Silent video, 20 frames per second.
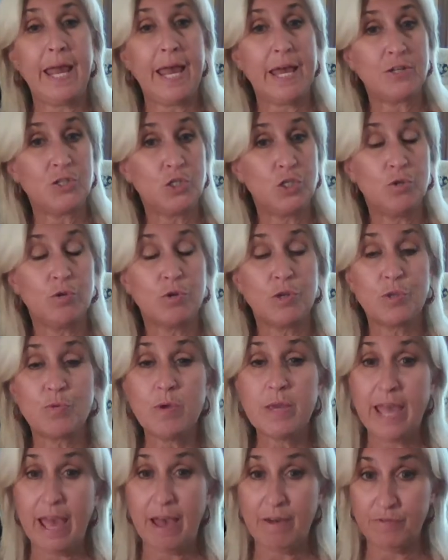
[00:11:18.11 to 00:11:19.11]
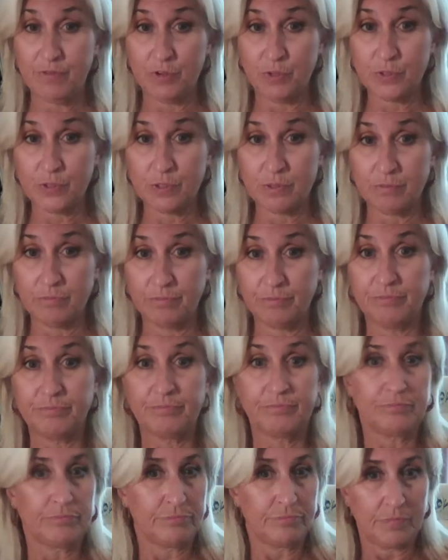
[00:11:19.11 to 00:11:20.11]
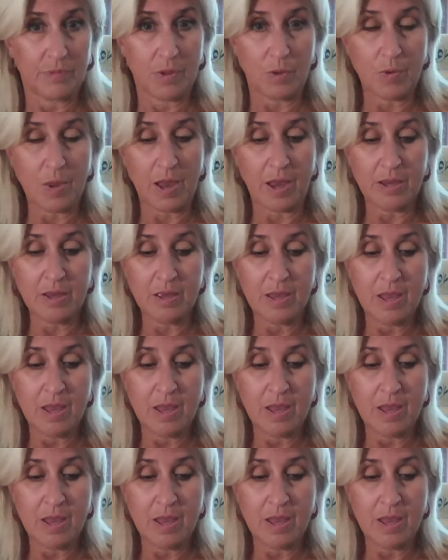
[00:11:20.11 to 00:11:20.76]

add 2 or 3 capfuls. Okay.